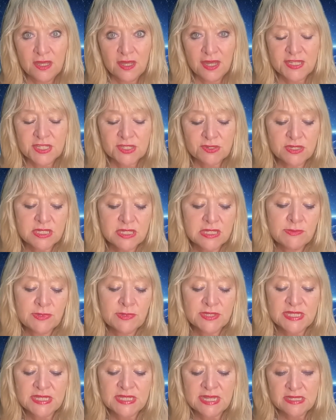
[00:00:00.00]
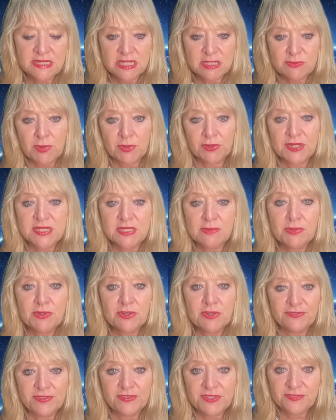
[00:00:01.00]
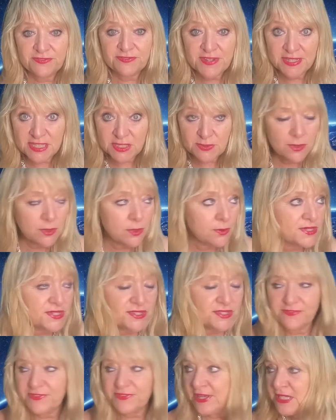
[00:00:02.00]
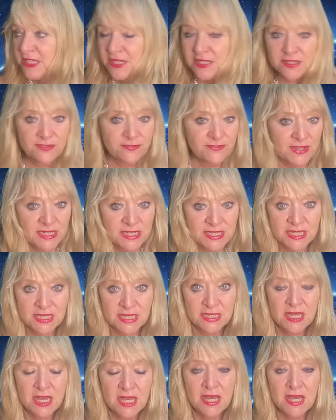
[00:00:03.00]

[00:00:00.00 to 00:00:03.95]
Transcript: As Chris Lamont says, these bodies are built for defense. We're always defending, defending.